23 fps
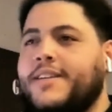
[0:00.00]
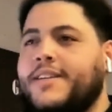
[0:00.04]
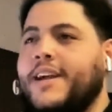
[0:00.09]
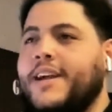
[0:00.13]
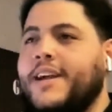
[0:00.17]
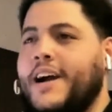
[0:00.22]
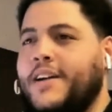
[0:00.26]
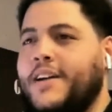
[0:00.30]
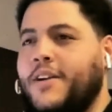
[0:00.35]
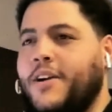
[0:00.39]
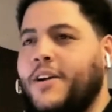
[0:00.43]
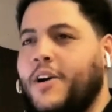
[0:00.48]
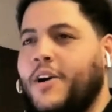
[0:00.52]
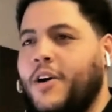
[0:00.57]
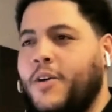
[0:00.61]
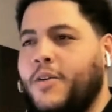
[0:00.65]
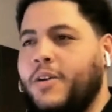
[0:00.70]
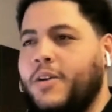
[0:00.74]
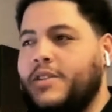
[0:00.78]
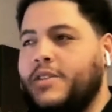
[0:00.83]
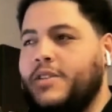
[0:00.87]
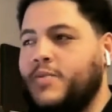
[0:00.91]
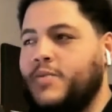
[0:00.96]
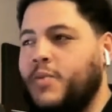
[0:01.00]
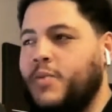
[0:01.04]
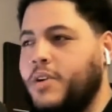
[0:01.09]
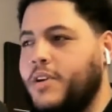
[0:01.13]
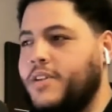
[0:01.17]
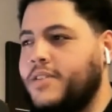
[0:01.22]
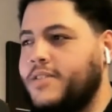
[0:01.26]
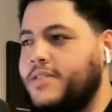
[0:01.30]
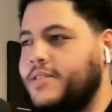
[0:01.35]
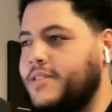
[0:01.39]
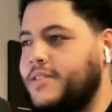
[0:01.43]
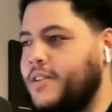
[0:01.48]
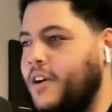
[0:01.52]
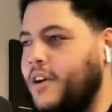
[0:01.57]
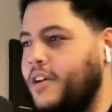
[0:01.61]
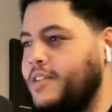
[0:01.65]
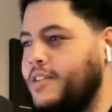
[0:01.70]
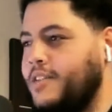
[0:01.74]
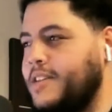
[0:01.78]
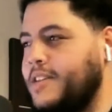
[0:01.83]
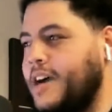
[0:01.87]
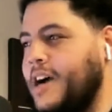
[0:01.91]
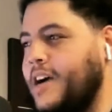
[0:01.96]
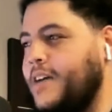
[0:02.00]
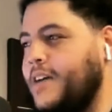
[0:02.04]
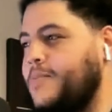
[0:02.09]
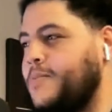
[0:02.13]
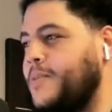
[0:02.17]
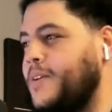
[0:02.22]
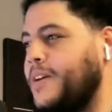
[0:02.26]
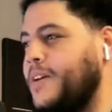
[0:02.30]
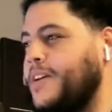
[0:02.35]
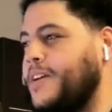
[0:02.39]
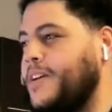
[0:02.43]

God always works on time.